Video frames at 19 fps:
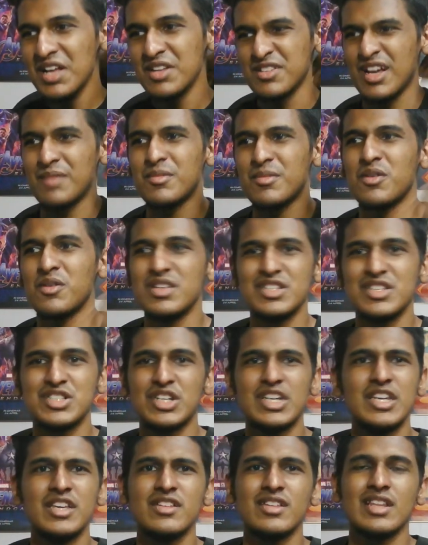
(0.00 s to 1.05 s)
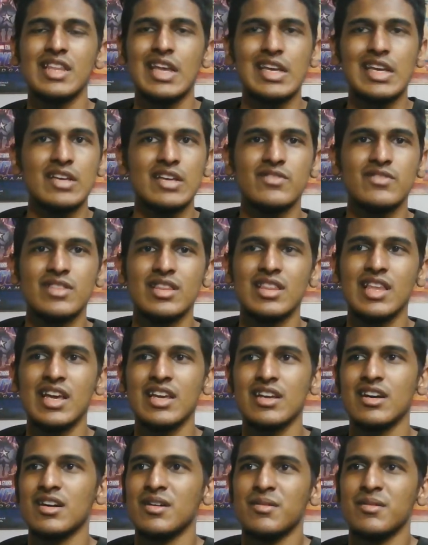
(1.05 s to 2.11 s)
So I'm not really sure he's
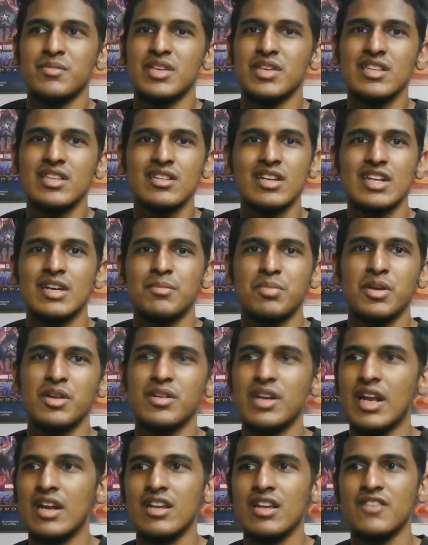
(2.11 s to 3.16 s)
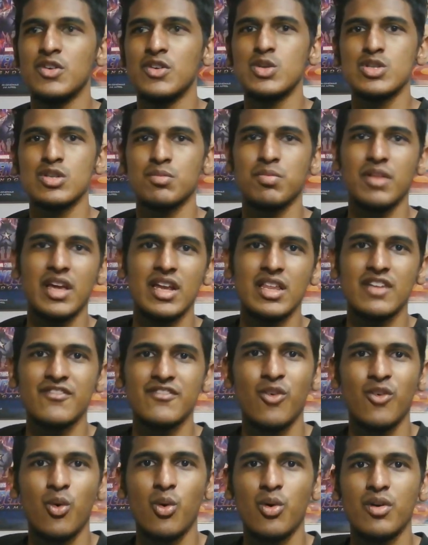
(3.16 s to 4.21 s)
gonna appear in any future planning
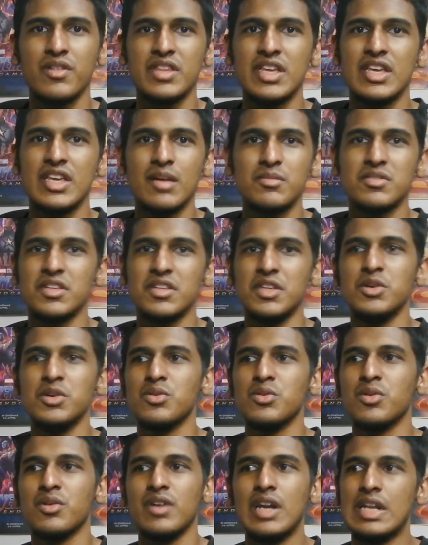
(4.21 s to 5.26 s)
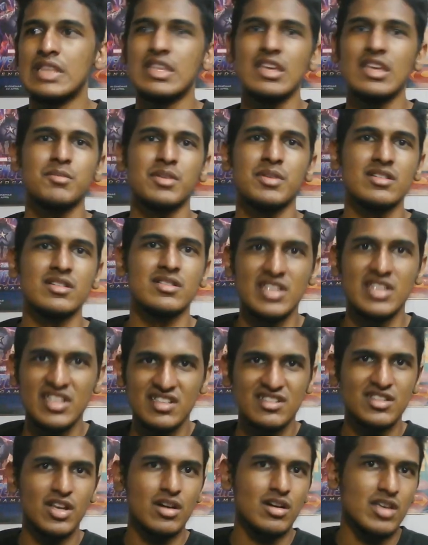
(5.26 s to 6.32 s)
for the MCU or anything because he's
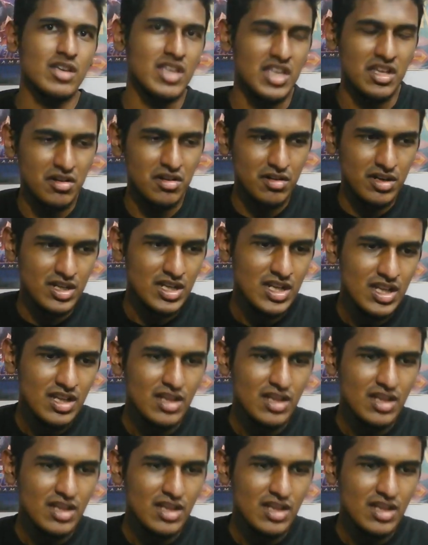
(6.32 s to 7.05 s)
stuck here